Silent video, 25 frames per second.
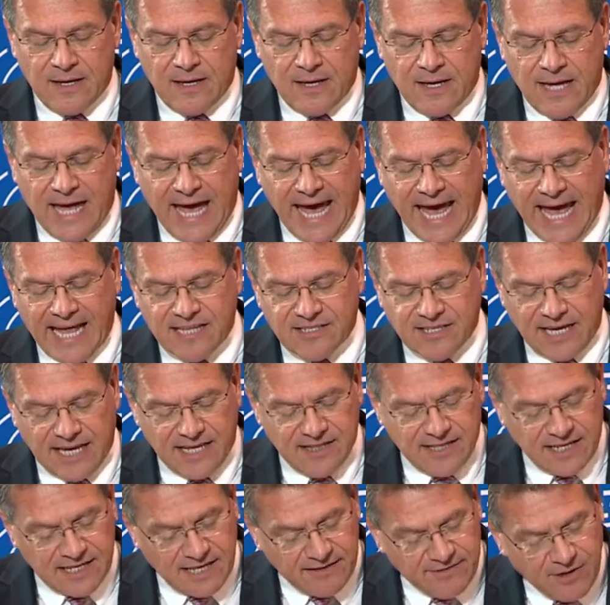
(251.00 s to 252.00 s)
and in
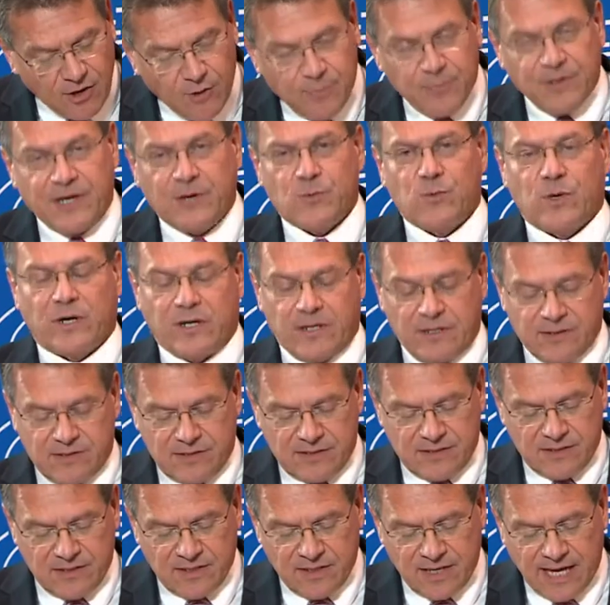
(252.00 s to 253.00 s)
the developing
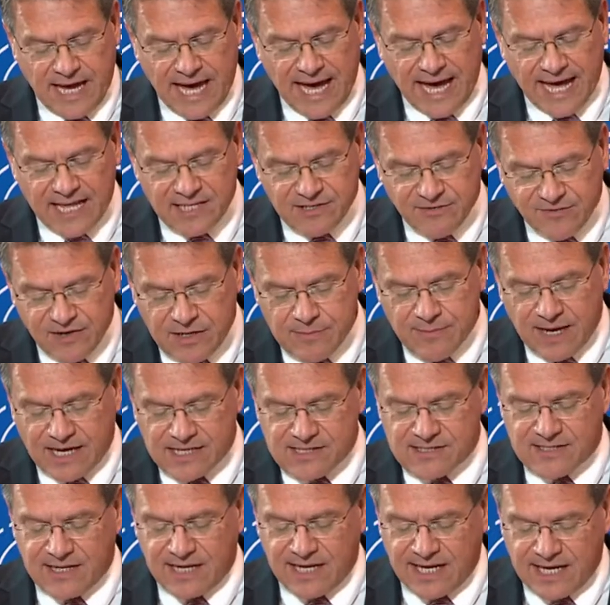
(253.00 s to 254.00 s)
world. And we
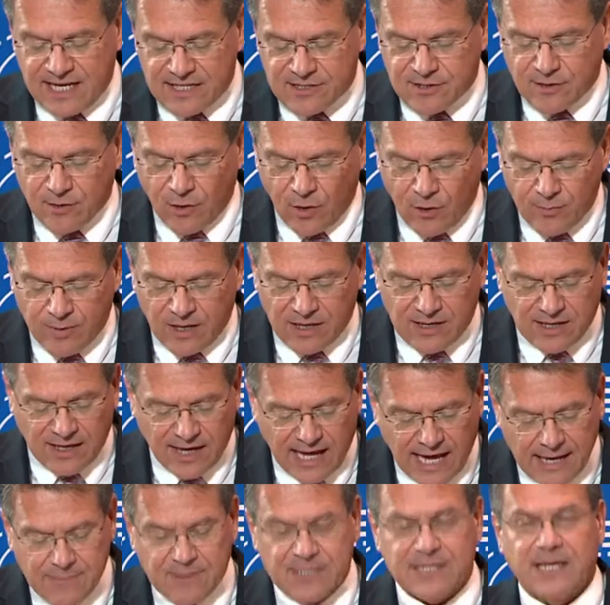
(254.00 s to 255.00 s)
must lead global
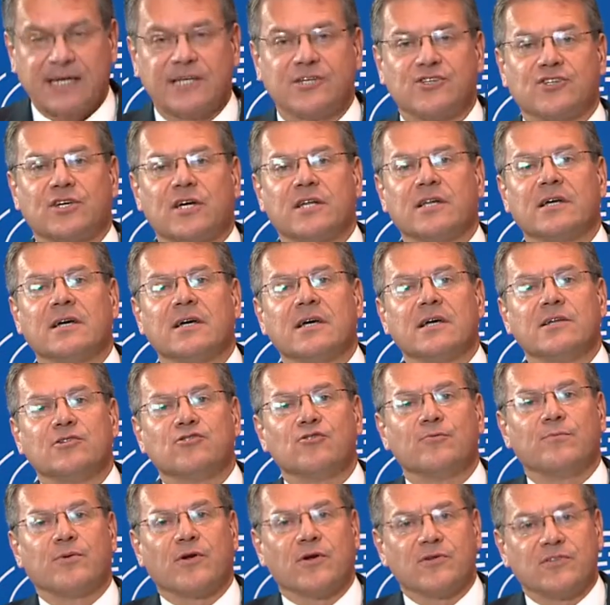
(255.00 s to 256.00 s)
climate action to
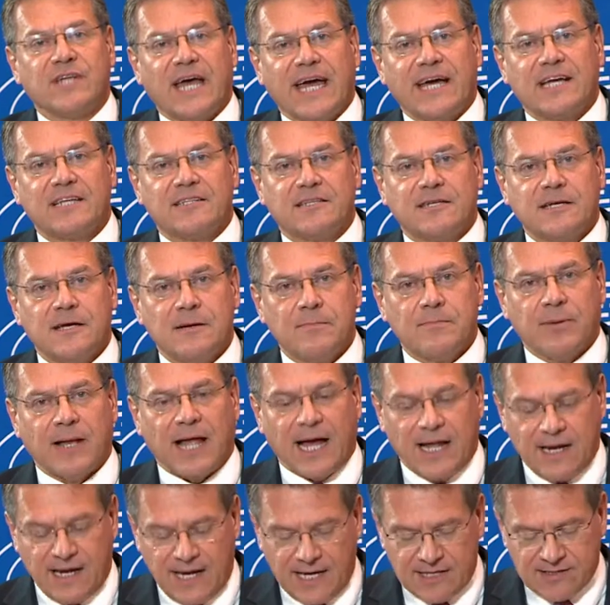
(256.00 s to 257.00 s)
protect the
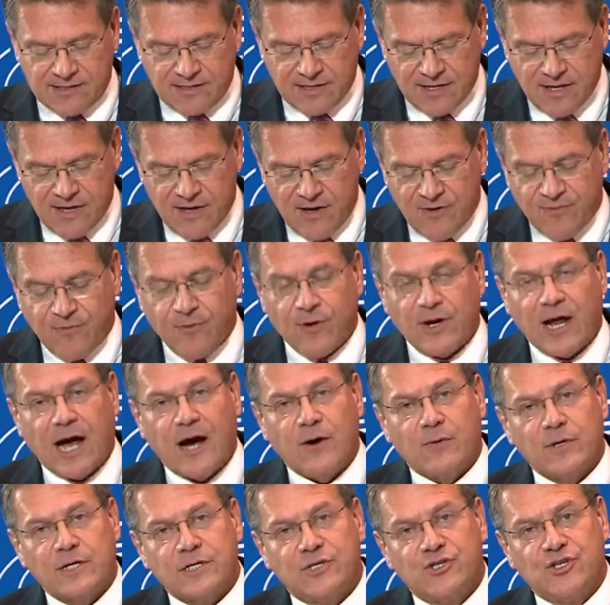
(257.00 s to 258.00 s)
planet for
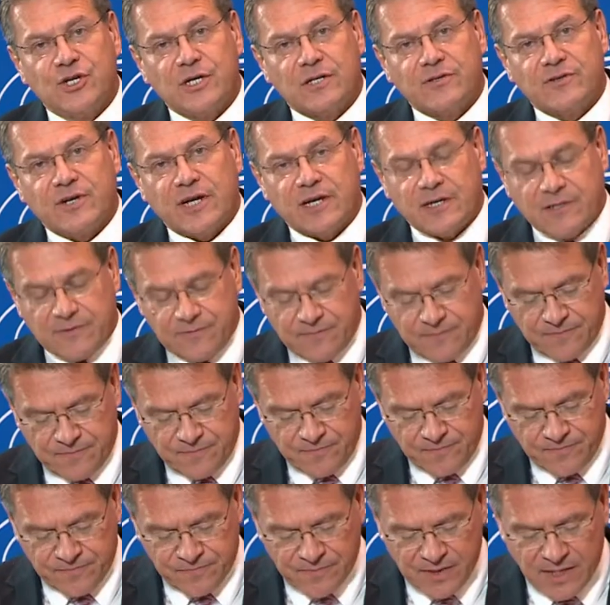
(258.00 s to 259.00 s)
our children.
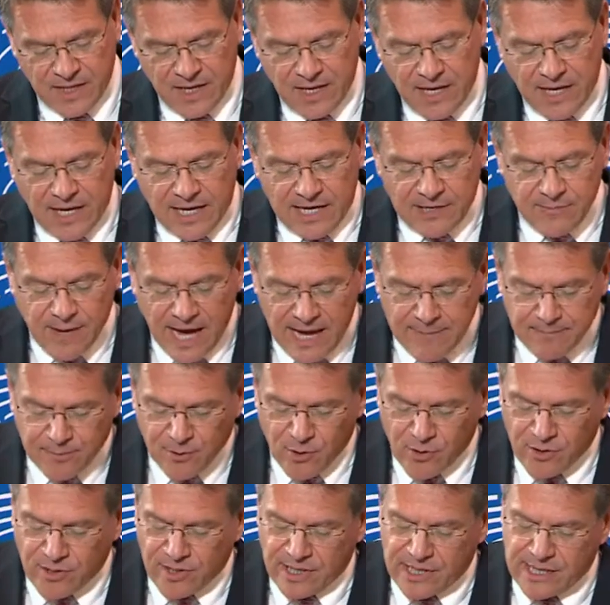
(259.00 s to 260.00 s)
In my
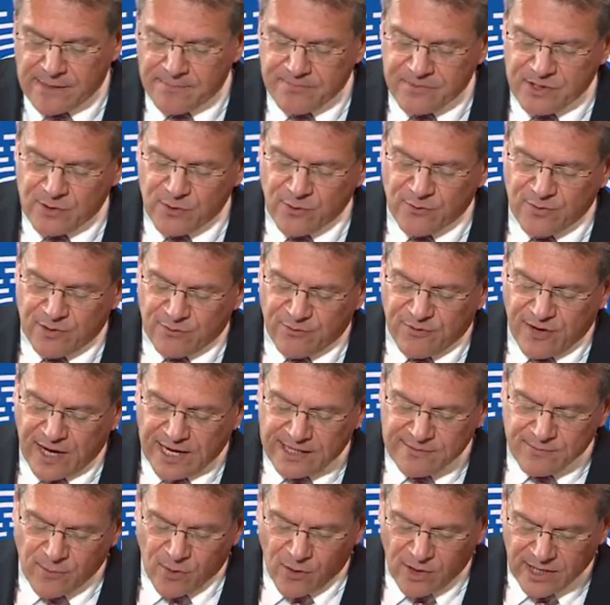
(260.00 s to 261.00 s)
program, you will find
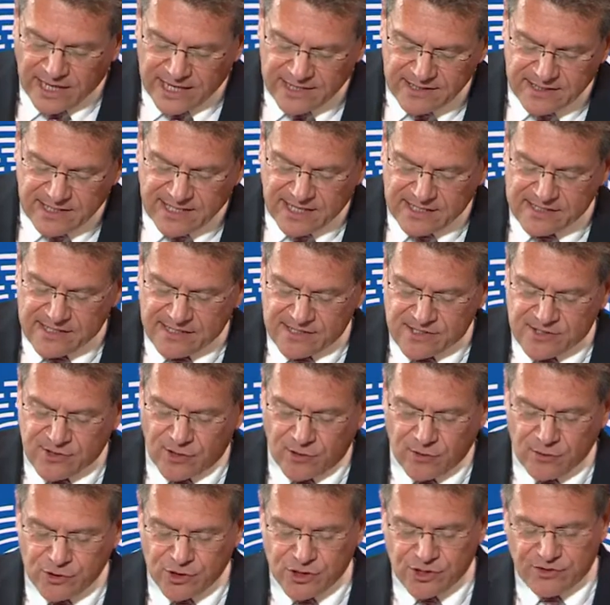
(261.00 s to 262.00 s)
more ideas and
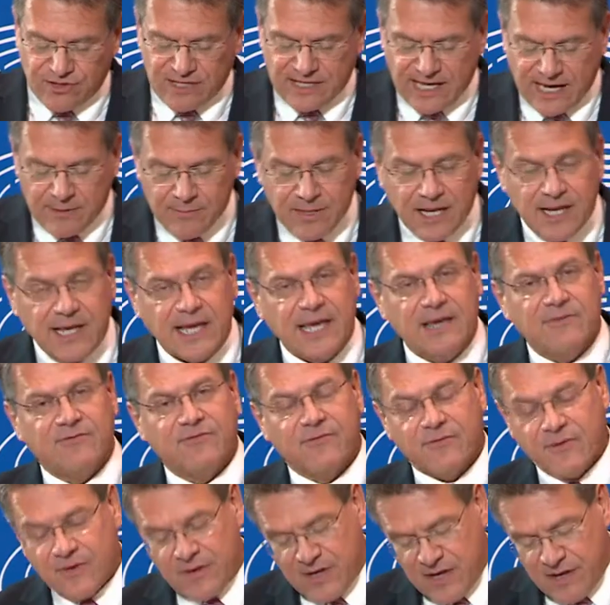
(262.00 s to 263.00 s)
solutions that I believe
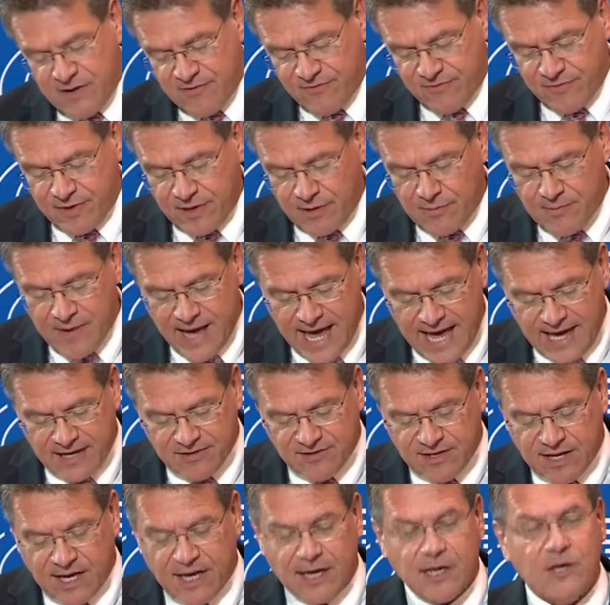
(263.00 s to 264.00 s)
will make
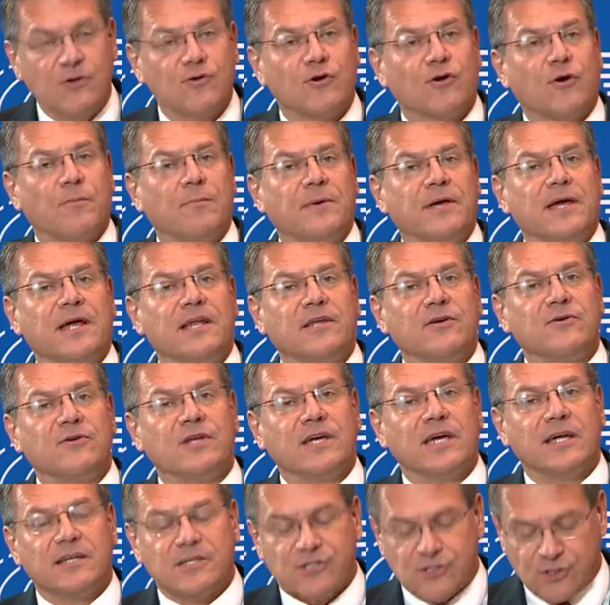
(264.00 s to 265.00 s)
the European
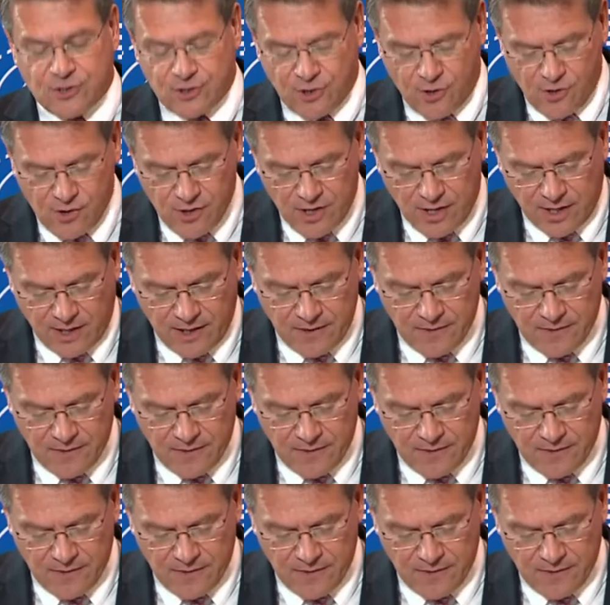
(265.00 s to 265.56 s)
Union stronger.